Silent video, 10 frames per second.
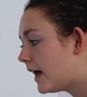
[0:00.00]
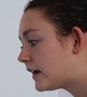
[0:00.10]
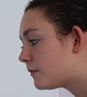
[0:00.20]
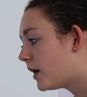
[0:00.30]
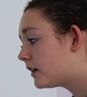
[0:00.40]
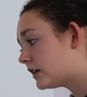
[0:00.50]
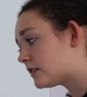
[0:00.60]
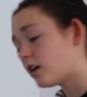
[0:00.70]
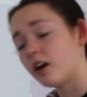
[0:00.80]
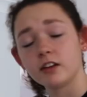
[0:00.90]
And apparently
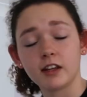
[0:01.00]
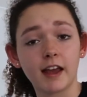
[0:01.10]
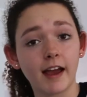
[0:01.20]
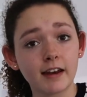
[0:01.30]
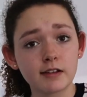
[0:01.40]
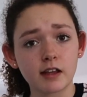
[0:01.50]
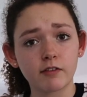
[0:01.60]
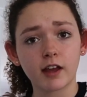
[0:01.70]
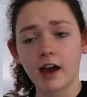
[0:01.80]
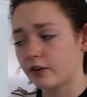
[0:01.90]
it's only
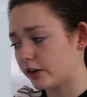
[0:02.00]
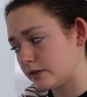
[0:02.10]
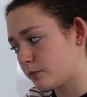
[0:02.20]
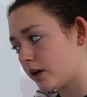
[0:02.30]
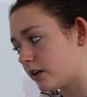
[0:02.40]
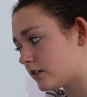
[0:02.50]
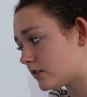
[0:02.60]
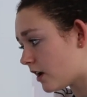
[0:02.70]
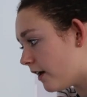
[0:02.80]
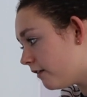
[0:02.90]
87 calories per
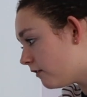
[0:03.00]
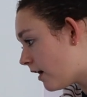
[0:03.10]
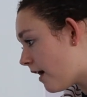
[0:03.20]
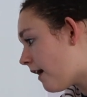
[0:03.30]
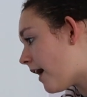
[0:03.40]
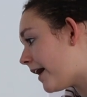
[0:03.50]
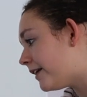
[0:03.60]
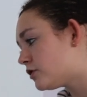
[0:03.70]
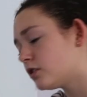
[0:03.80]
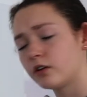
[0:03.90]
serve
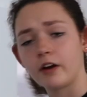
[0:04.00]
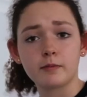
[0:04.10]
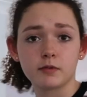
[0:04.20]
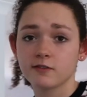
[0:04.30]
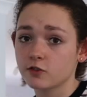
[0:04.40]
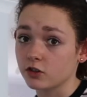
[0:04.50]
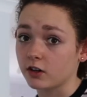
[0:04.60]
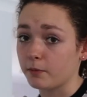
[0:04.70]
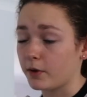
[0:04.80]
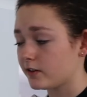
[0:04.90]
and 2 grams of
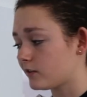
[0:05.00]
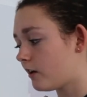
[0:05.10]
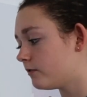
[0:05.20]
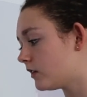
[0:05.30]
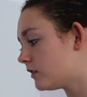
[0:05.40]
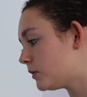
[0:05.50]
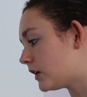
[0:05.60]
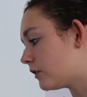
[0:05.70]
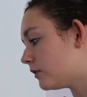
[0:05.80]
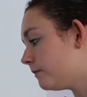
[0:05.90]
sugar per serve, so that's
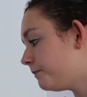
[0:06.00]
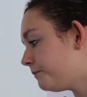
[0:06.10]
pretty good.